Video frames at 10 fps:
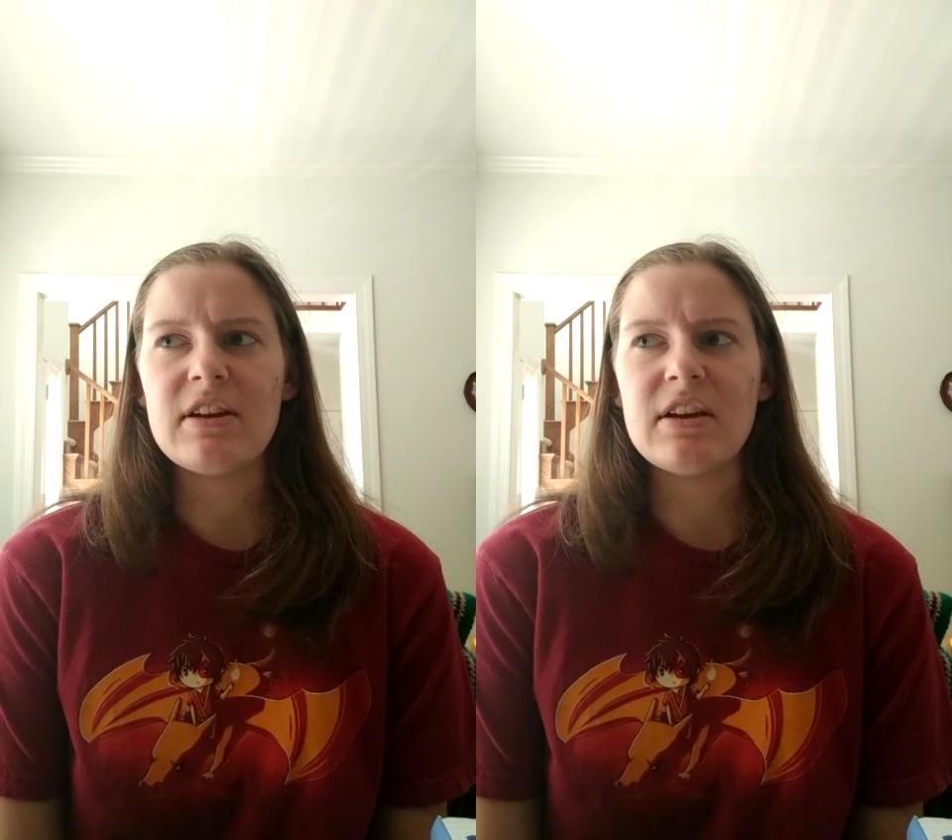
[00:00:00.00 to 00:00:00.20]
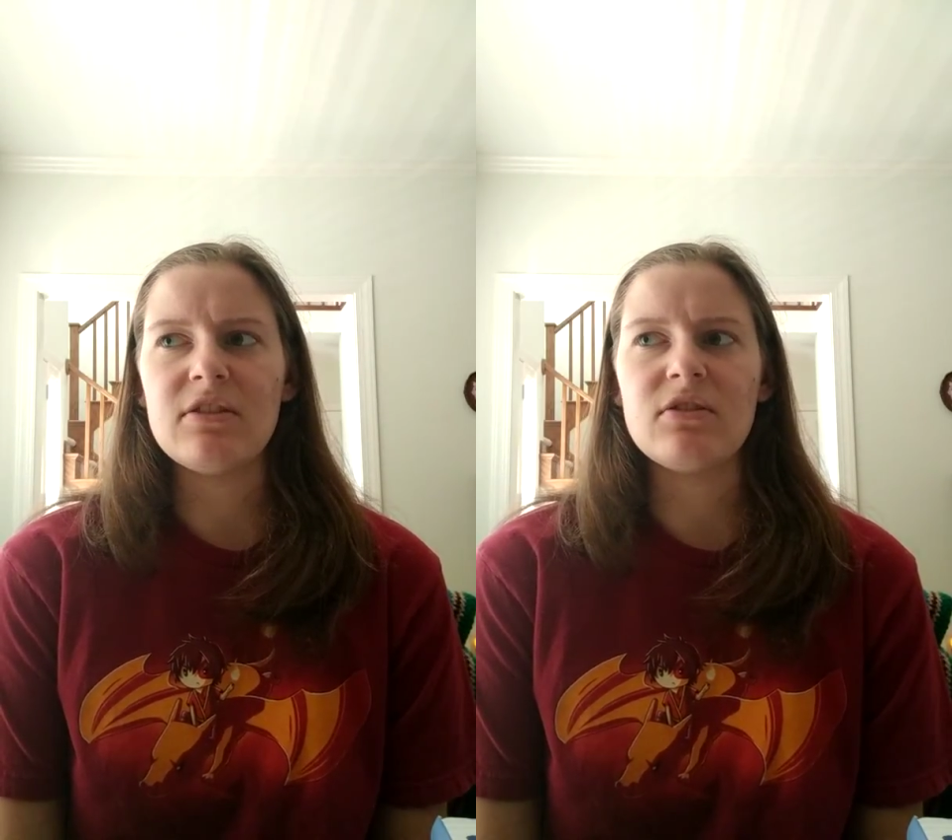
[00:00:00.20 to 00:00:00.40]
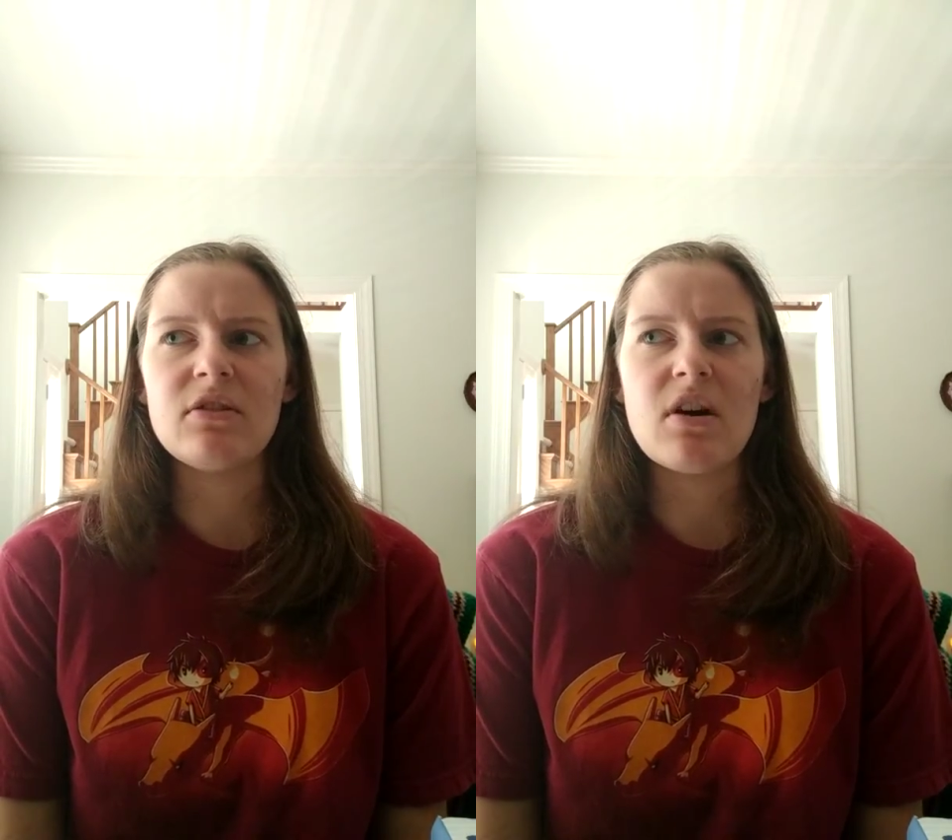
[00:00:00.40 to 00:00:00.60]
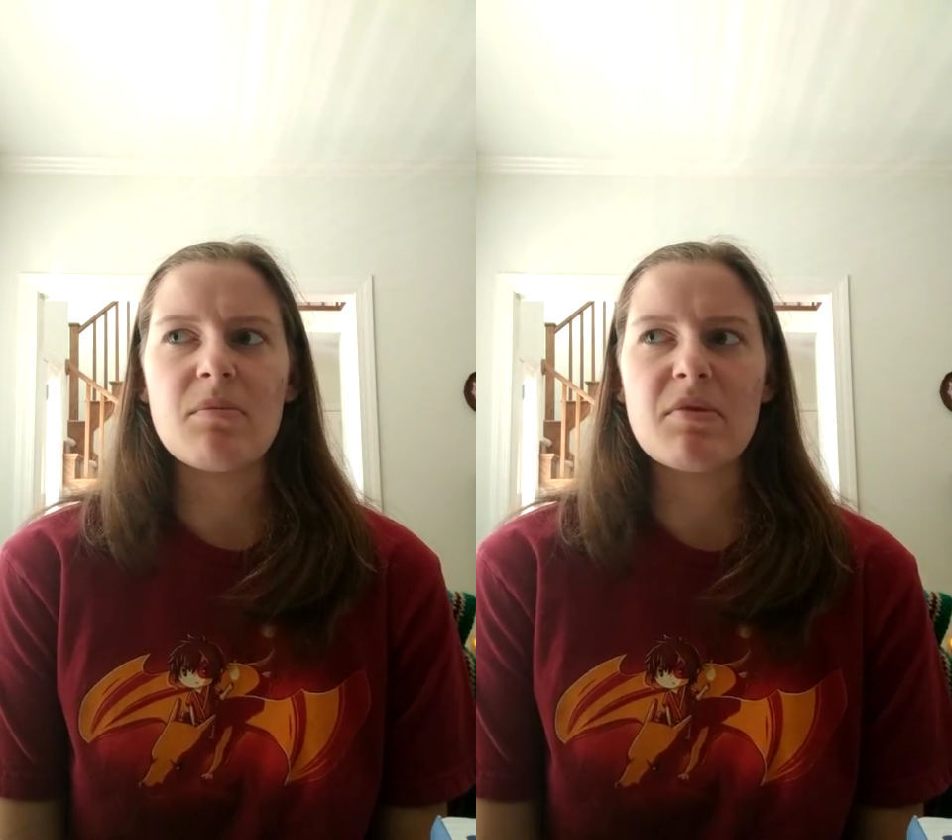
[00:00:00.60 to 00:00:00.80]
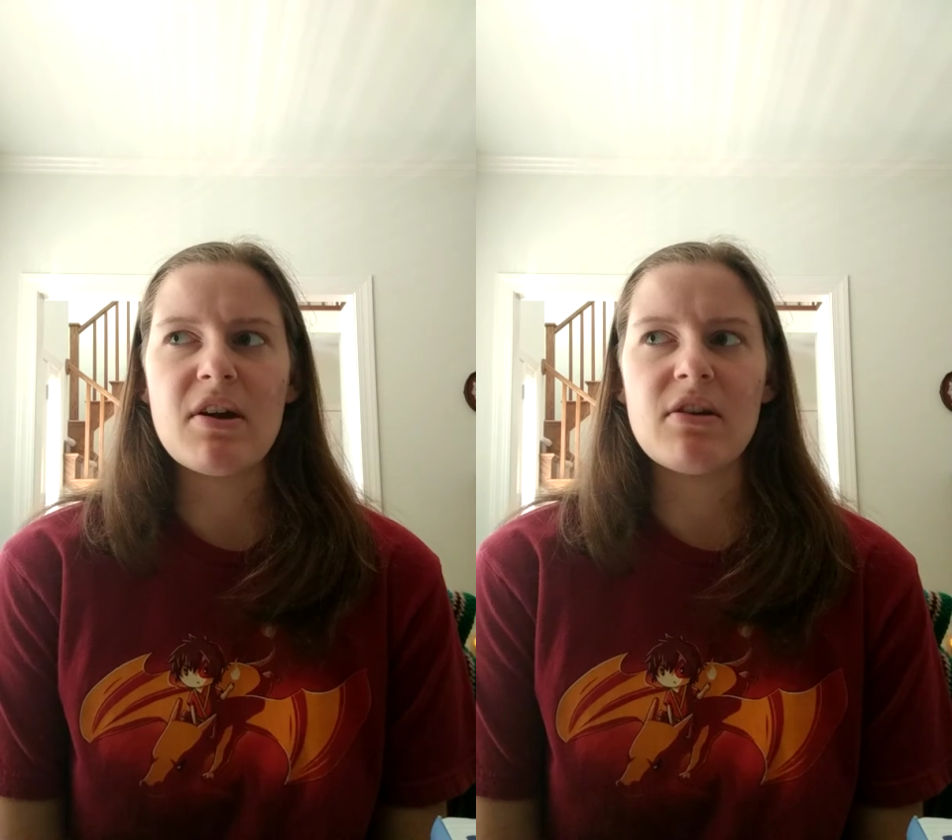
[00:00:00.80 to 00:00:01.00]
answer our
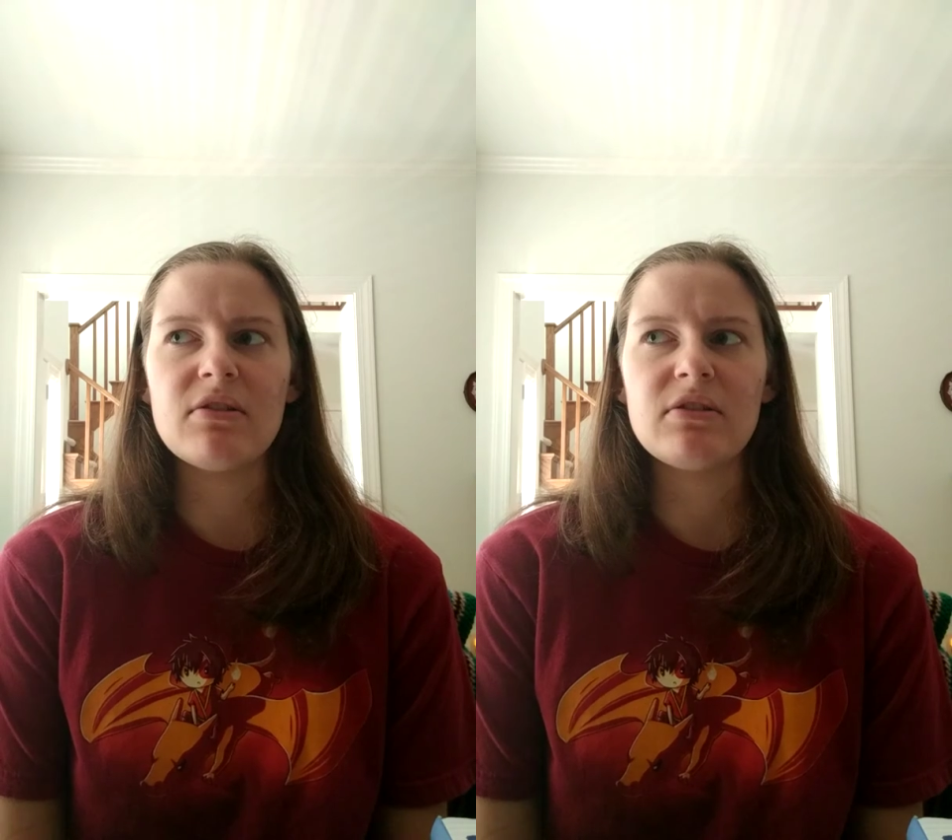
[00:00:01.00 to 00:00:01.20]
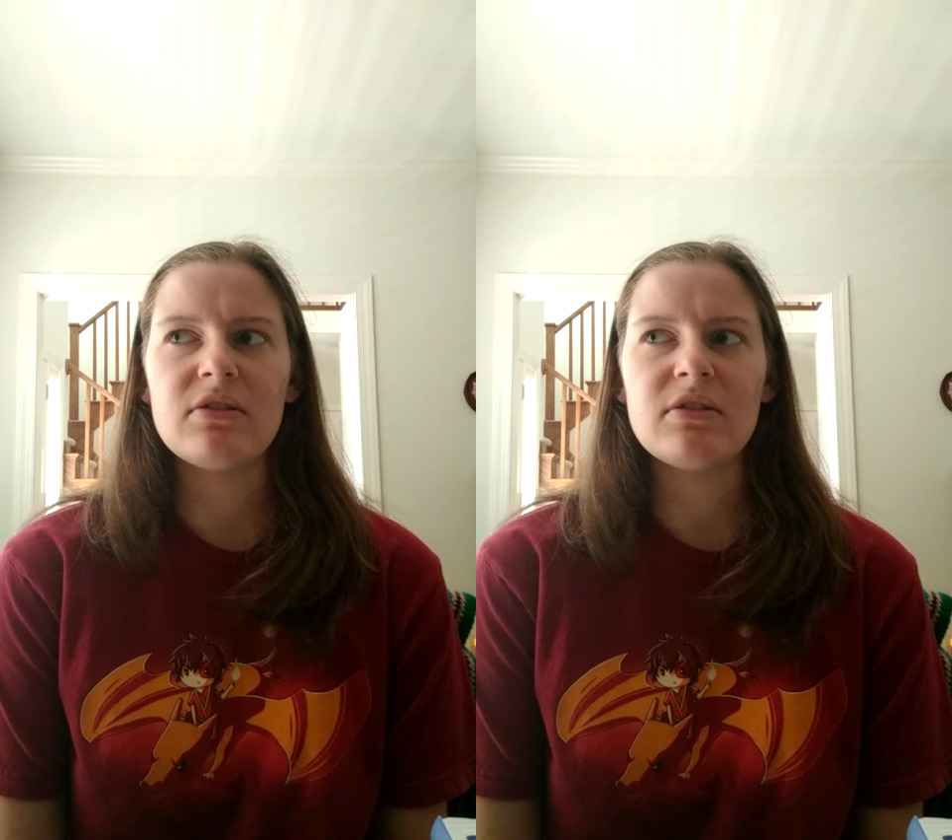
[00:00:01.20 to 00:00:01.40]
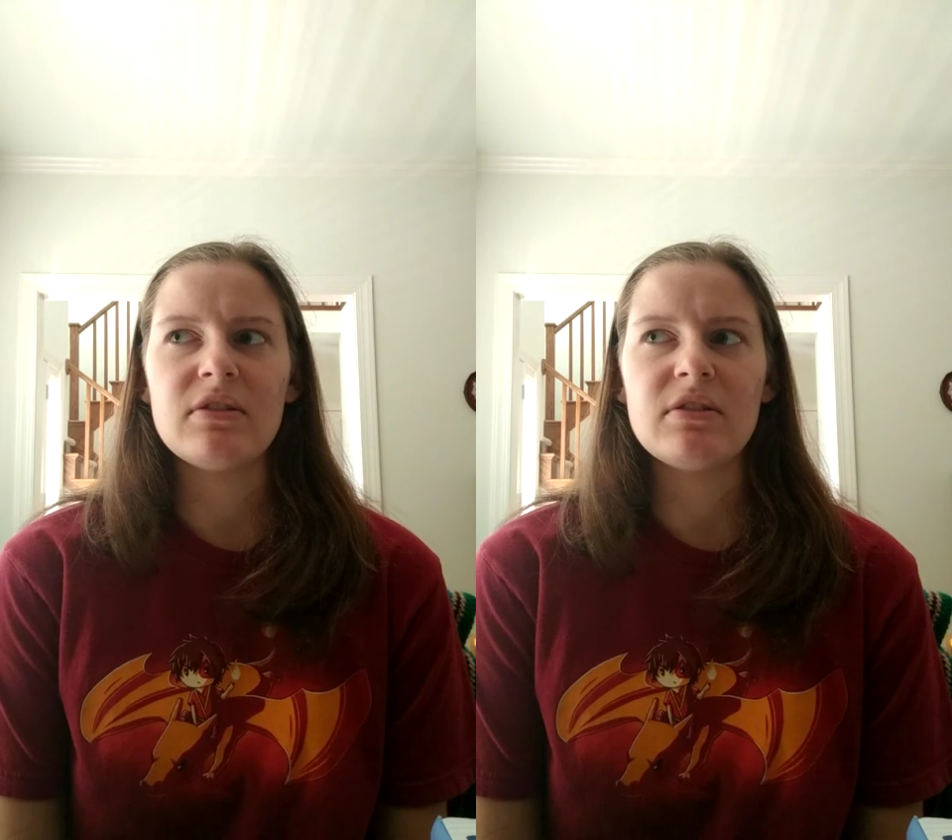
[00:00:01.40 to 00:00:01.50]
prayers.